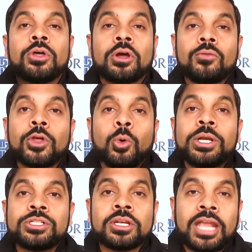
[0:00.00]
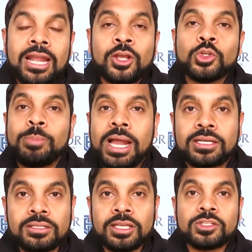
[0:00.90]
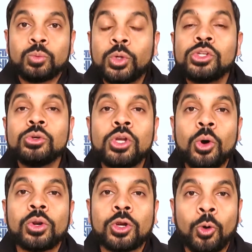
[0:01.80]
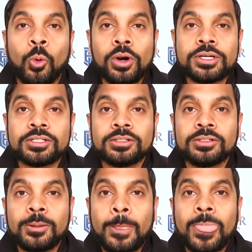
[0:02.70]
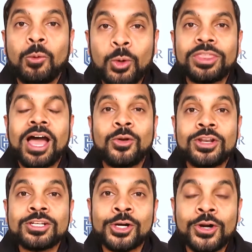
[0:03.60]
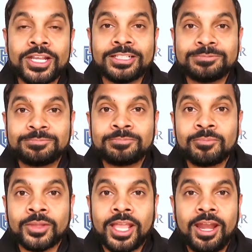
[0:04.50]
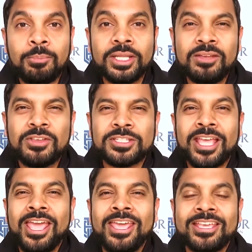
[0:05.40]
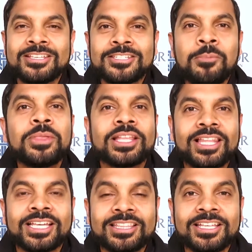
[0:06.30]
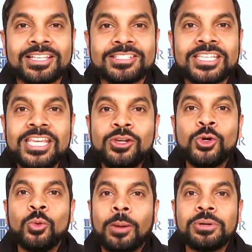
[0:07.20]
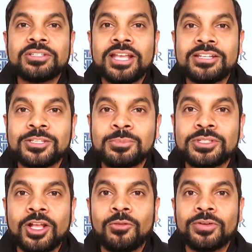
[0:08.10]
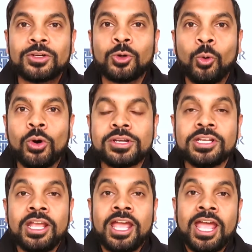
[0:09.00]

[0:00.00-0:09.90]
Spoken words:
the question kind of goes back to this. Would you go to court without an attorney? And I believe the saying is something like this: he who represents himself in court